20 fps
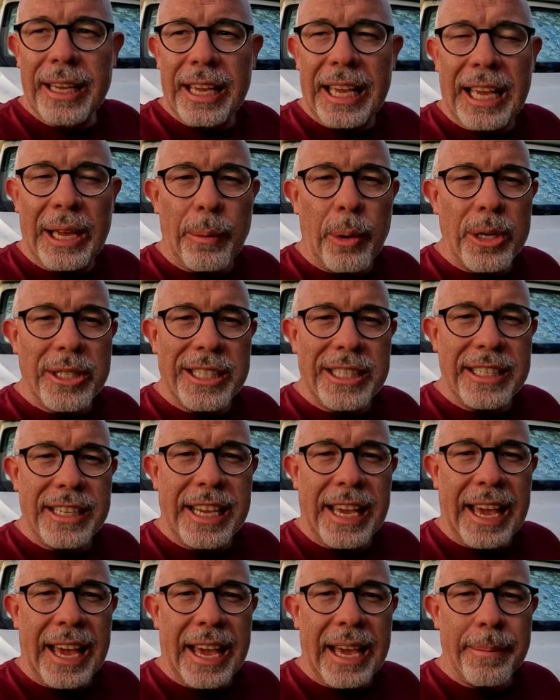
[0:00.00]
He was in
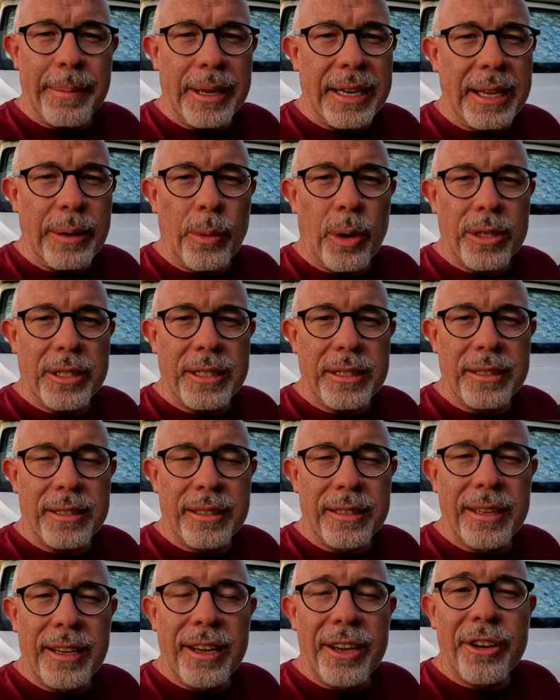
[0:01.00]
care, but he wasn't
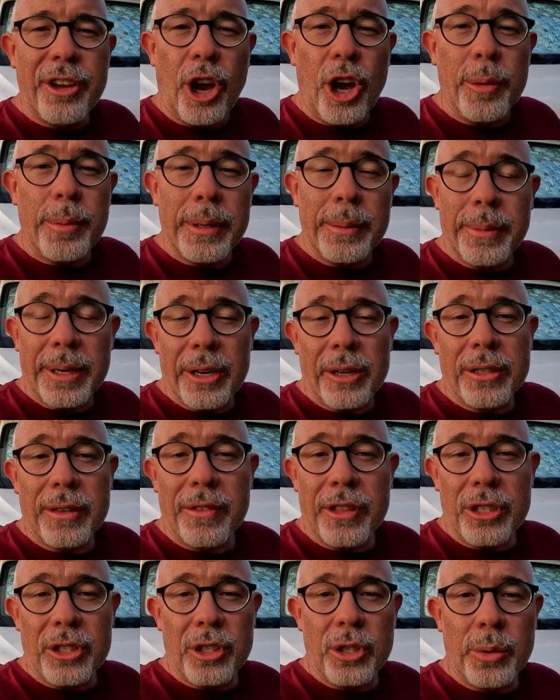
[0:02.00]
coping because
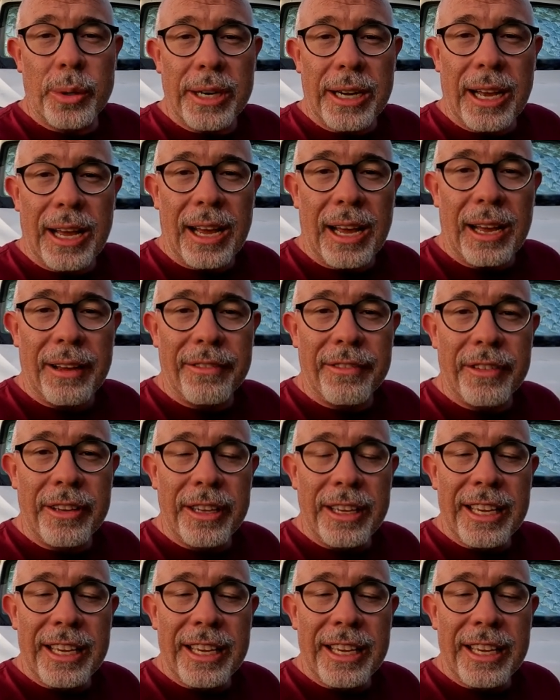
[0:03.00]
of the 2.5